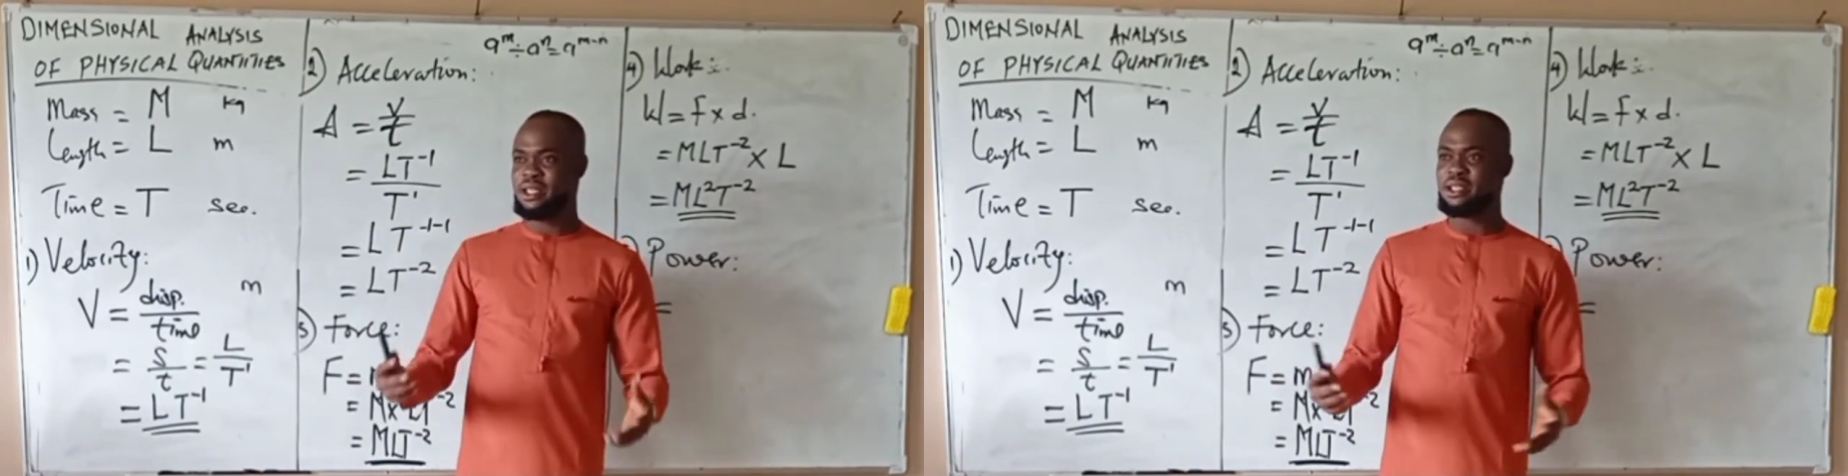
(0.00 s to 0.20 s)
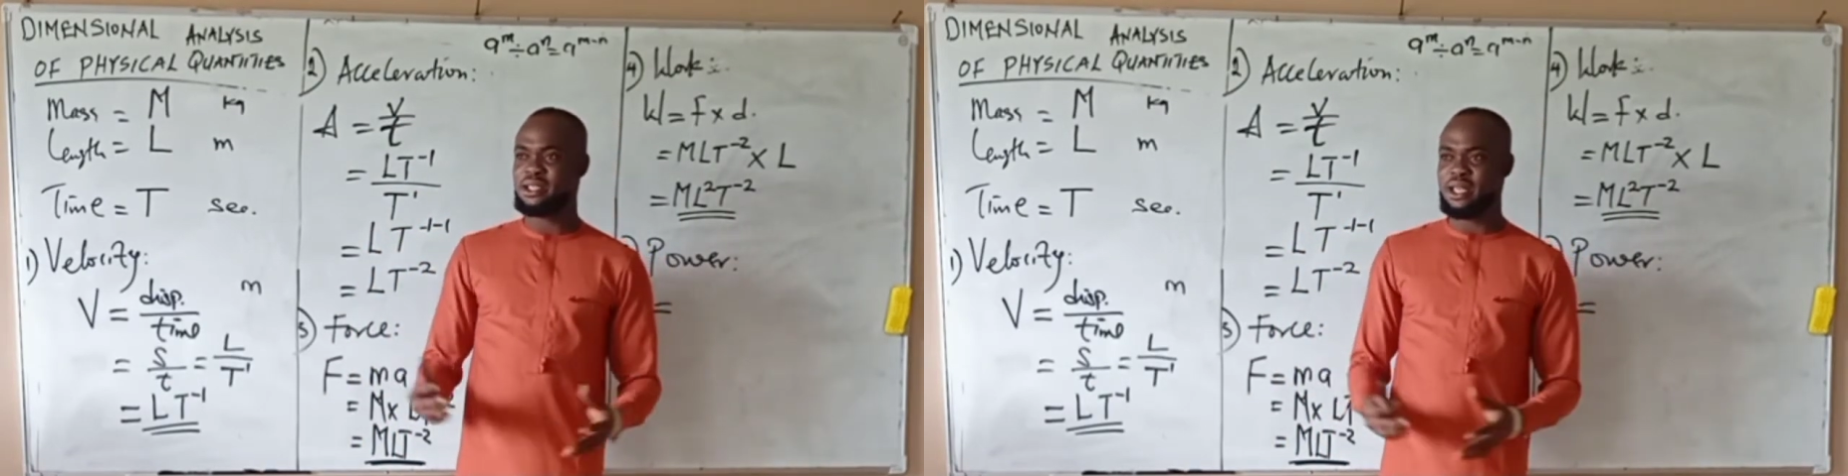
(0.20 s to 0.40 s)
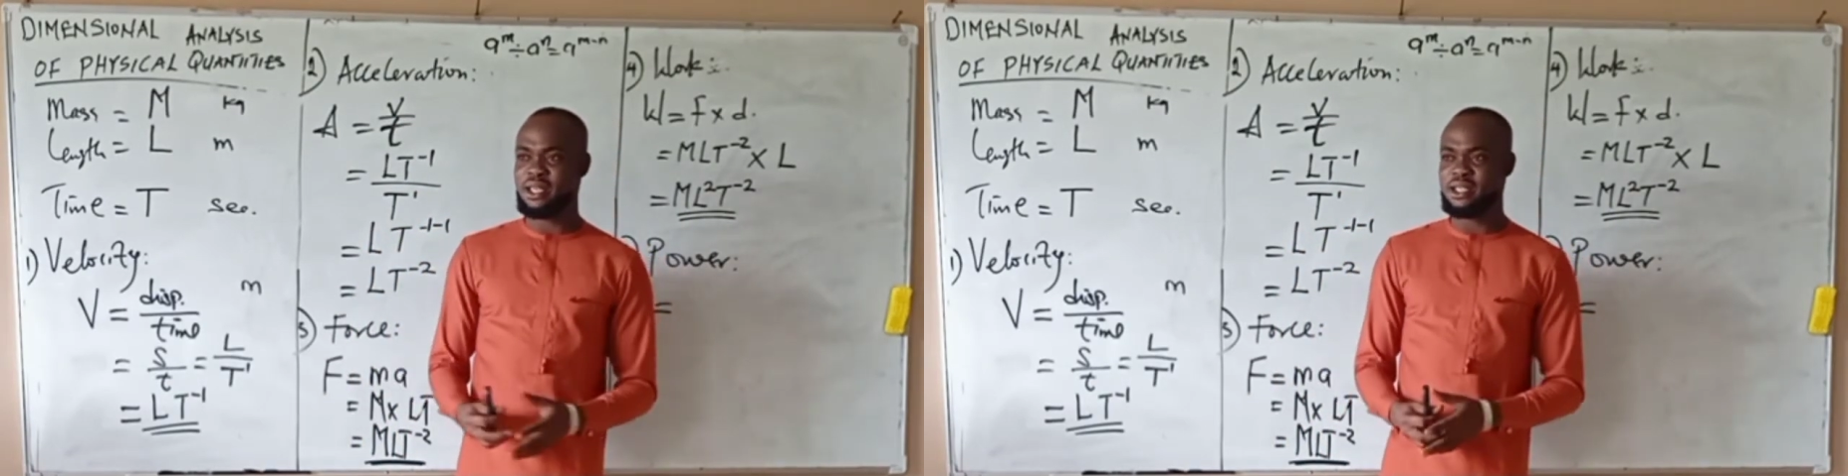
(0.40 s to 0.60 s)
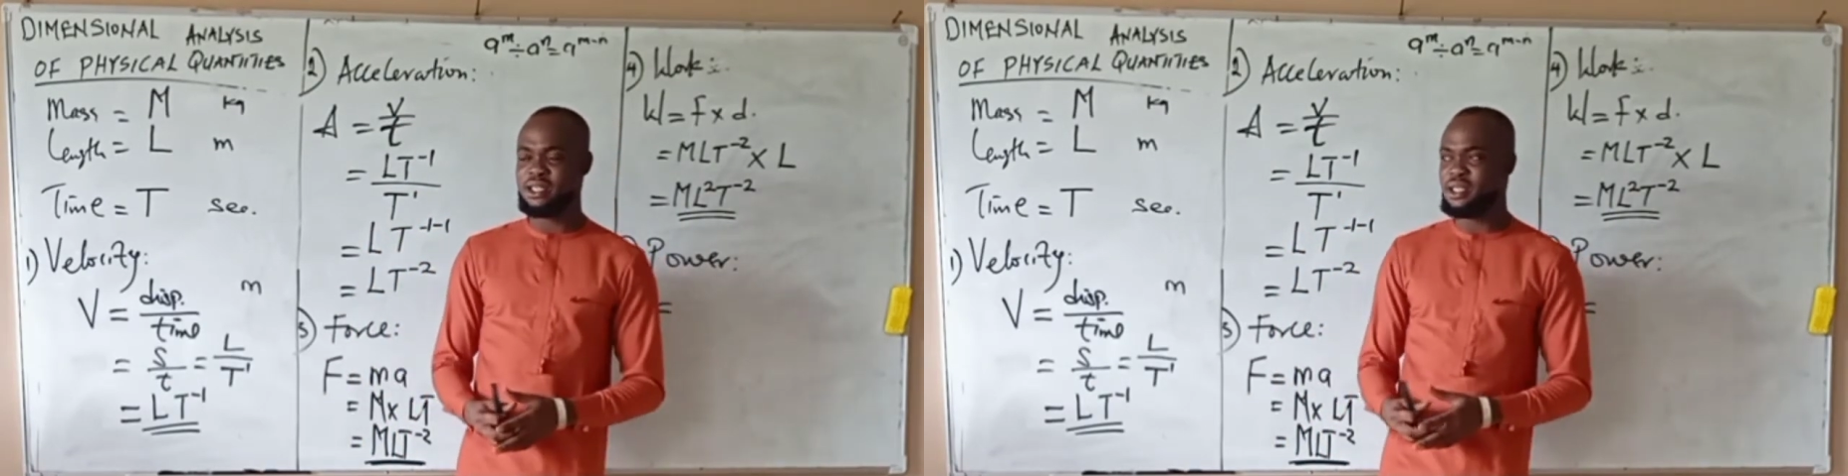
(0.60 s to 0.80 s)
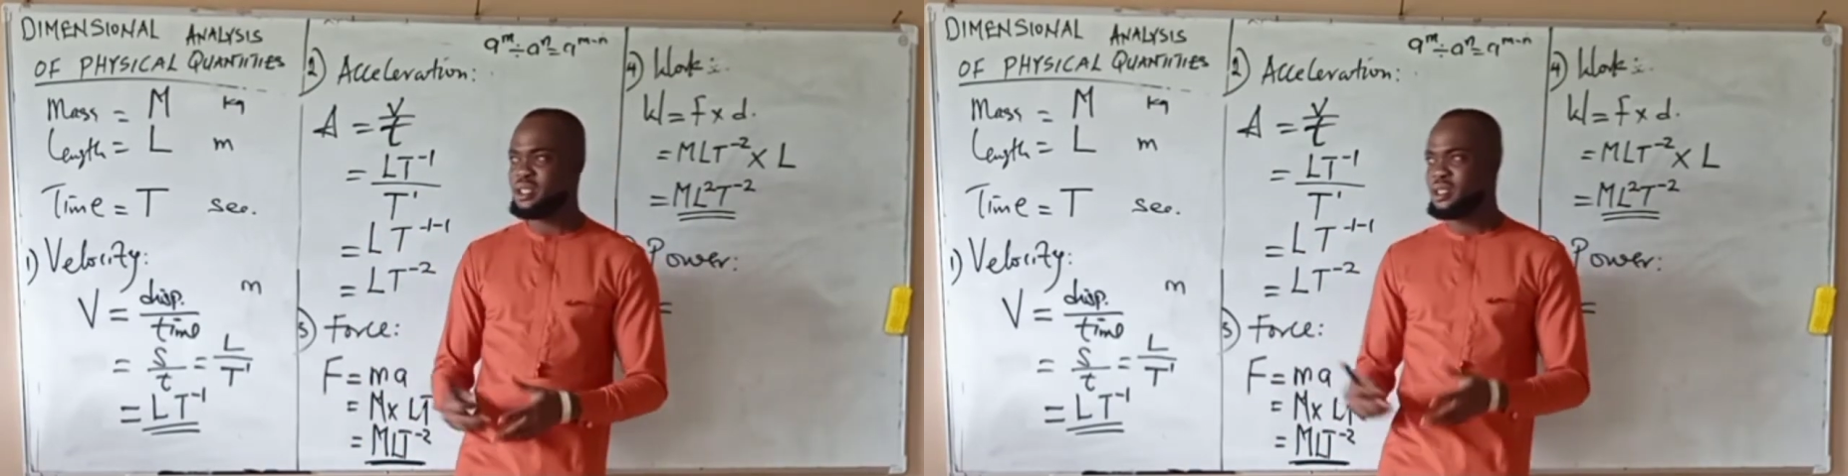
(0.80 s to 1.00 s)
heat
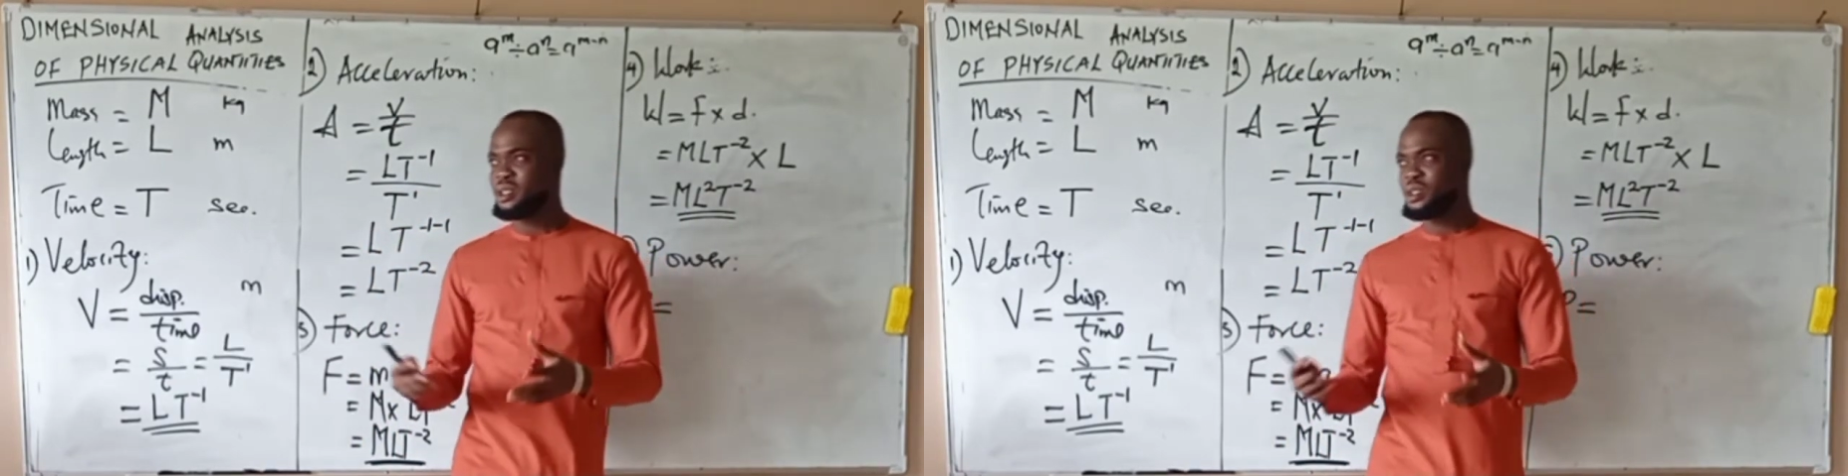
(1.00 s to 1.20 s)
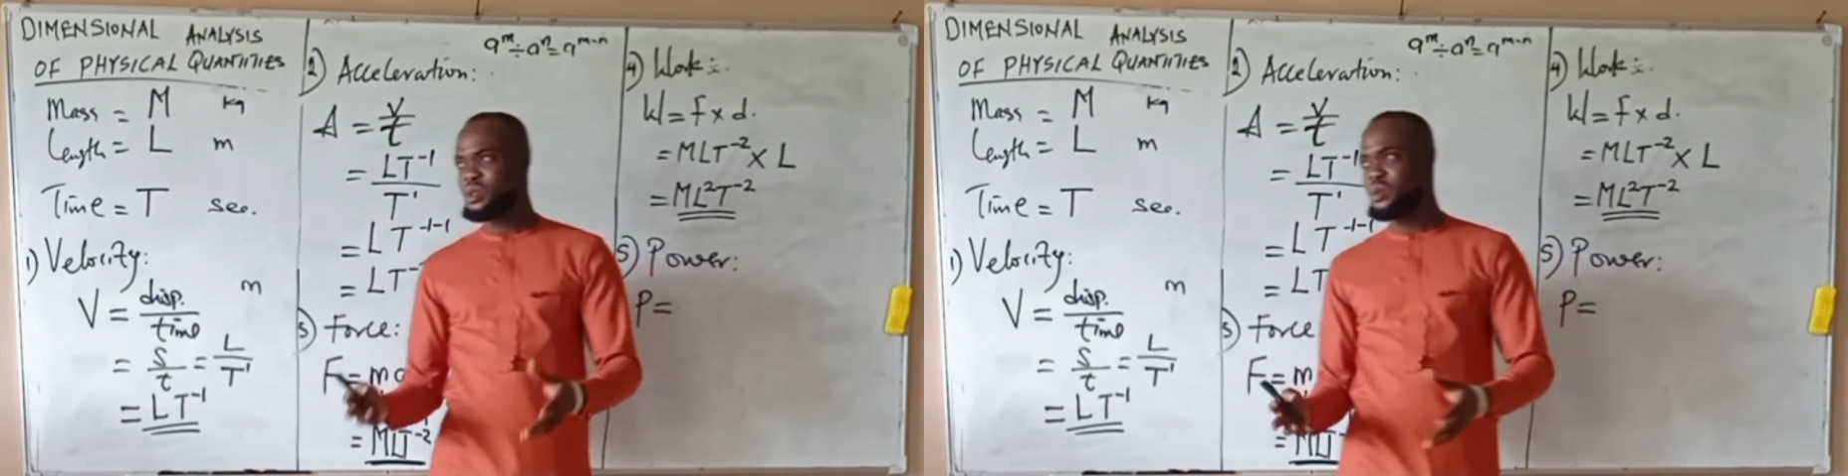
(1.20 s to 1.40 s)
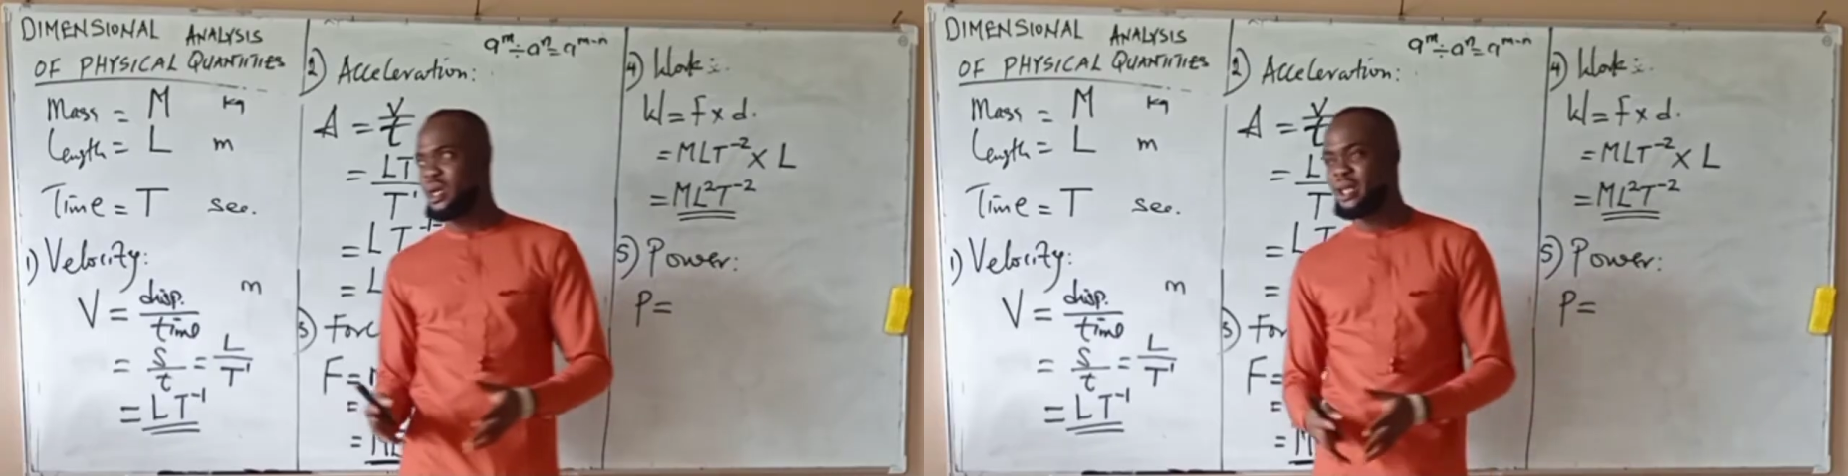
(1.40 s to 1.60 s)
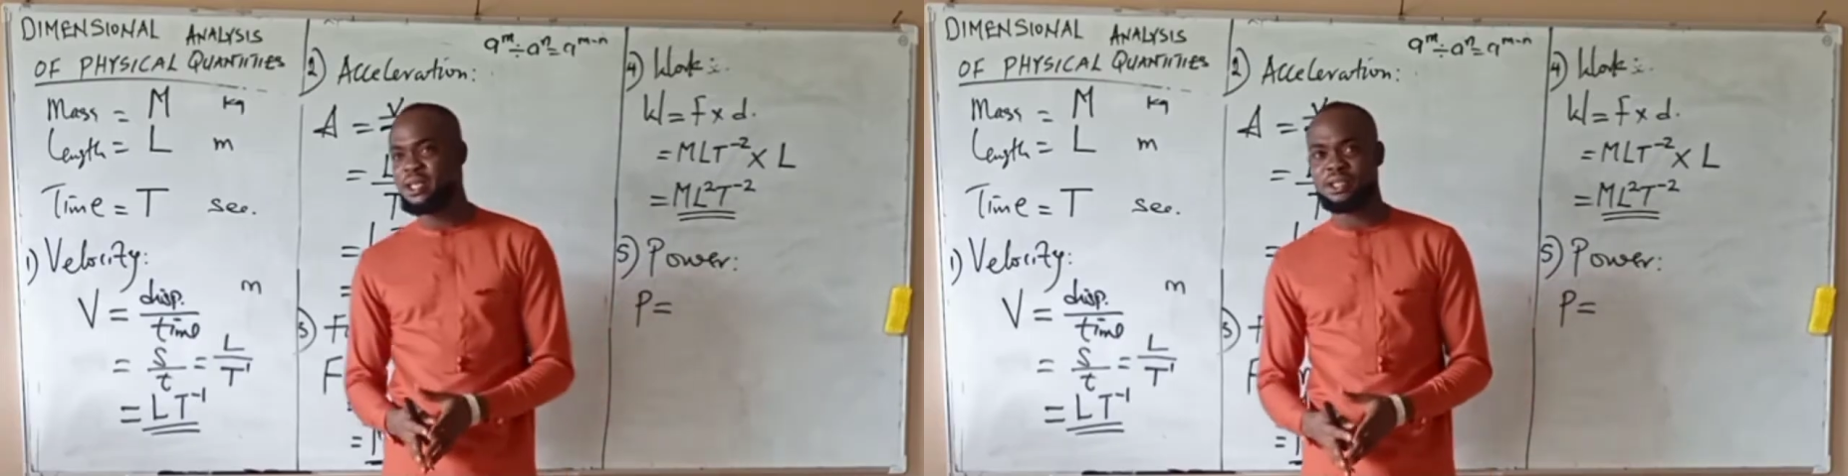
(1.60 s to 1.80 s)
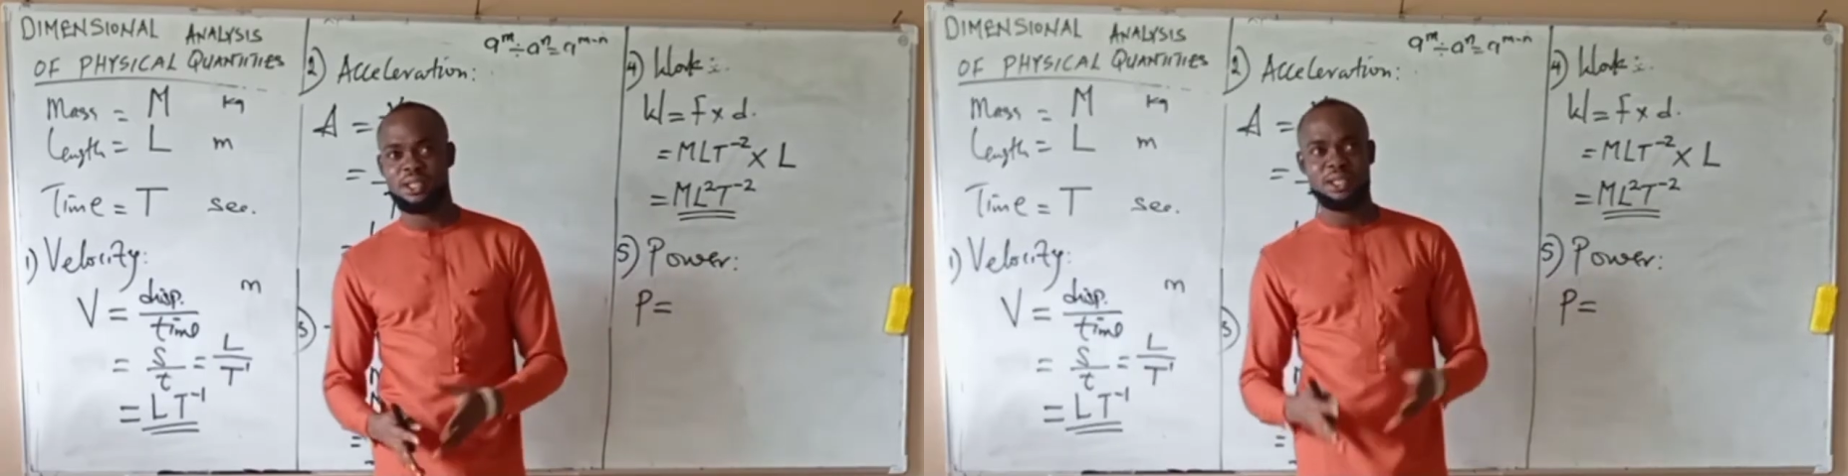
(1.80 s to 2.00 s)
energy, solar
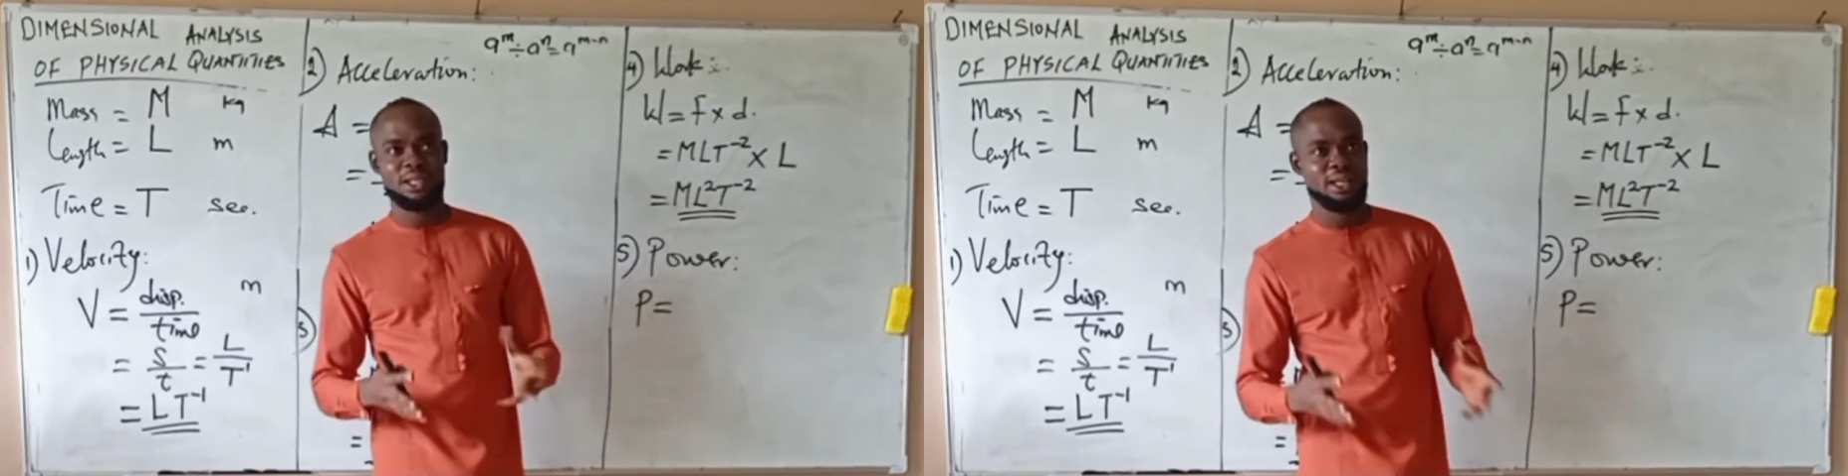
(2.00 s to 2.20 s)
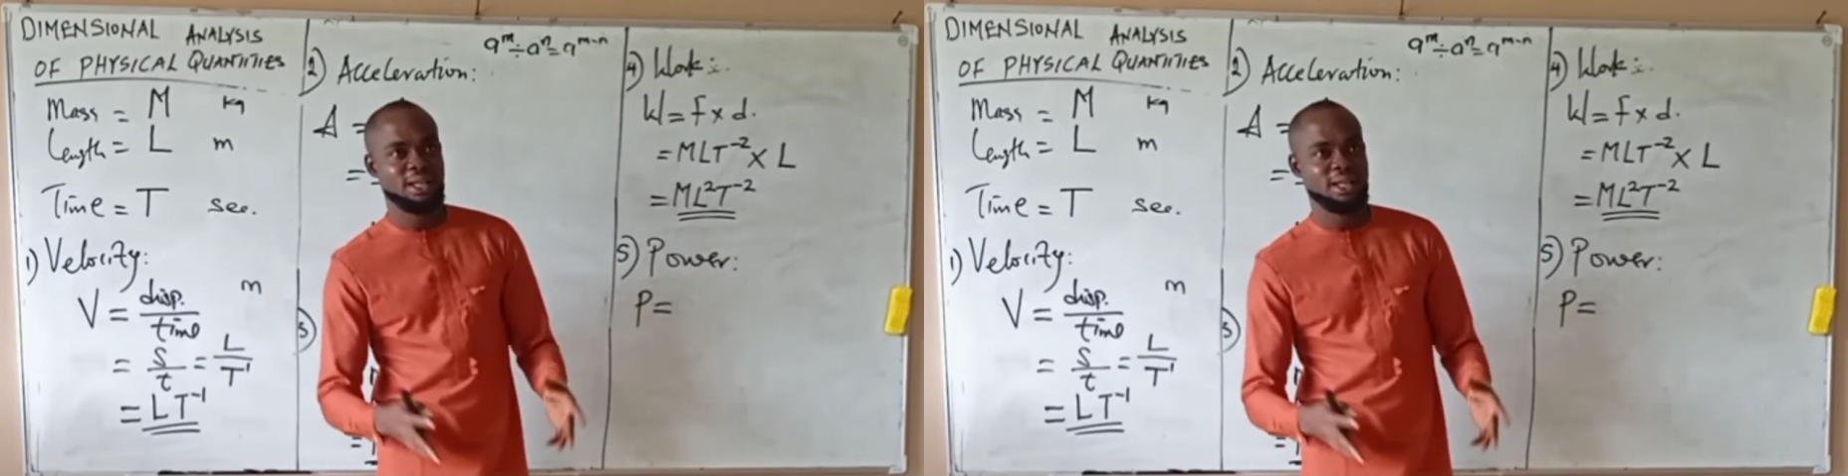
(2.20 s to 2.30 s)
energy,